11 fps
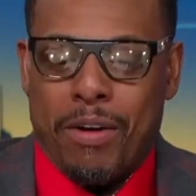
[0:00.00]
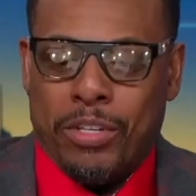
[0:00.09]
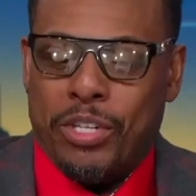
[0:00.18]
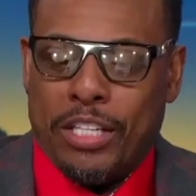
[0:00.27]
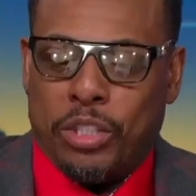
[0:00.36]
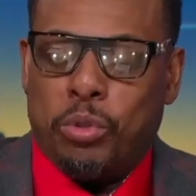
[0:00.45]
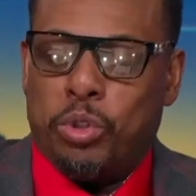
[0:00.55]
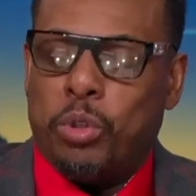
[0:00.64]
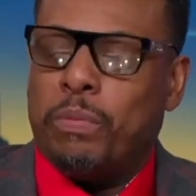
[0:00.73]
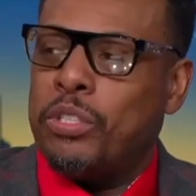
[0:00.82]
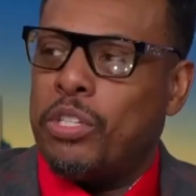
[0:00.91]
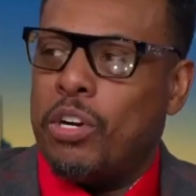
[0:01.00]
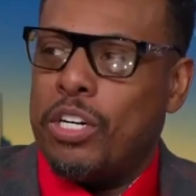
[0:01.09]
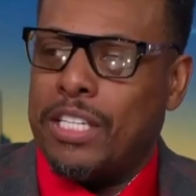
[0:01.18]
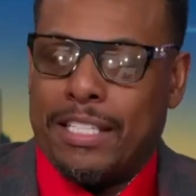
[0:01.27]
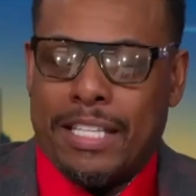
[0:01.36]
When you got two
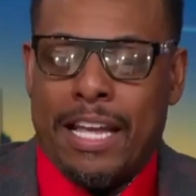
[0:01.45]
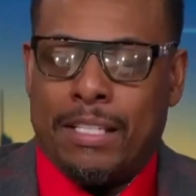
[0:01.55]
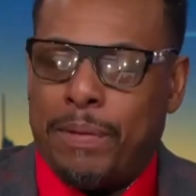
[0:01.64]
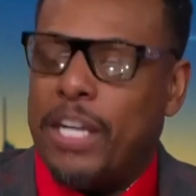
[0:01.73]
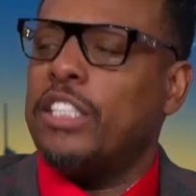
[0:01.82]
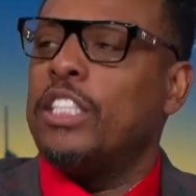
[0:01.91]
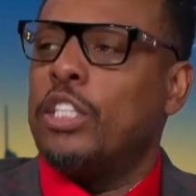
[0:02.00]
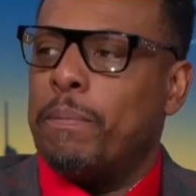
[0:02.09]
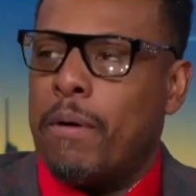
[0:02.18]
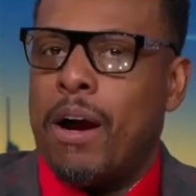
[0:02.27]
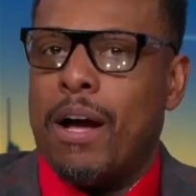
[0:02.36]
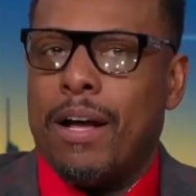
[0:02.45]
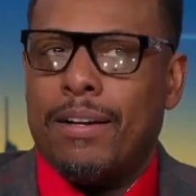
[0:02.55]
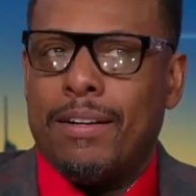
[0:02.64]
superstars like that, especially LeBron,